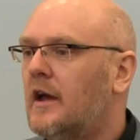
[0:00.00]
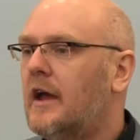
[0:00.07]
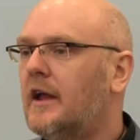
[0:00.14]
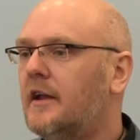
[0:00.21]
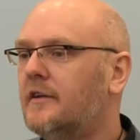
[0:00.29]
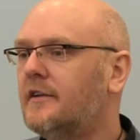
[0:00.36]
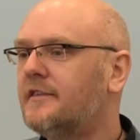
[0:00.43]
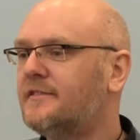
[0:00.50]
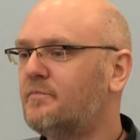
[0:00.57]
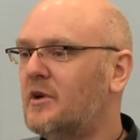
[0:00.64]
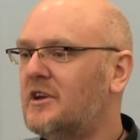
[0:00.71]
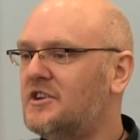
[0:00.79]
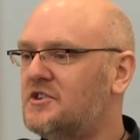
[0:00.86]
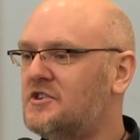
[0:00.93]
And this
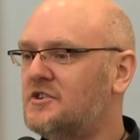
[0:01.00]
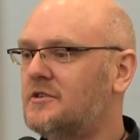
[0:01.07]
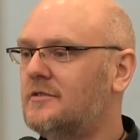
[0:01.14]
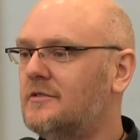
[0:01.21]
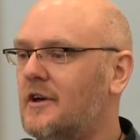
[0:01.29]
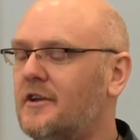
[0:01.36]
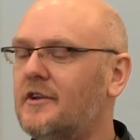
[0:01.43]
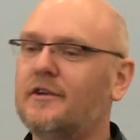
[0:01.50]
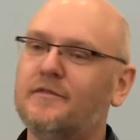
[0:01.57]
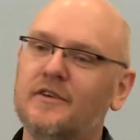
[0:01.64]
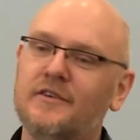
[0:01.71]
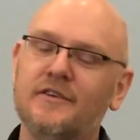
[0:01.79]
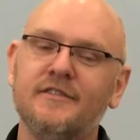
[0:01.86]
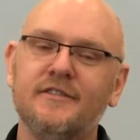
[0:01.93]
speech, I don't know if
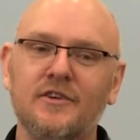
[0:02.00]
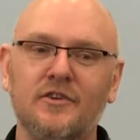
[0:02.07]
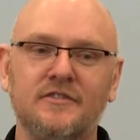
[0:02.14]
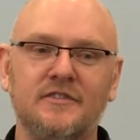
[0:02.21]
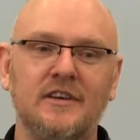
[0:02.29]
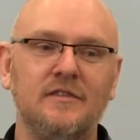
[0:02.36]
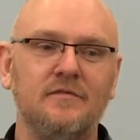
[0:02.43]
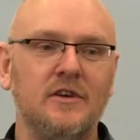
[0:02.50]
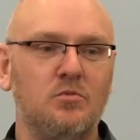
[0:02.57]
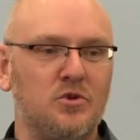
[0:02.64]
you'd see it on TV,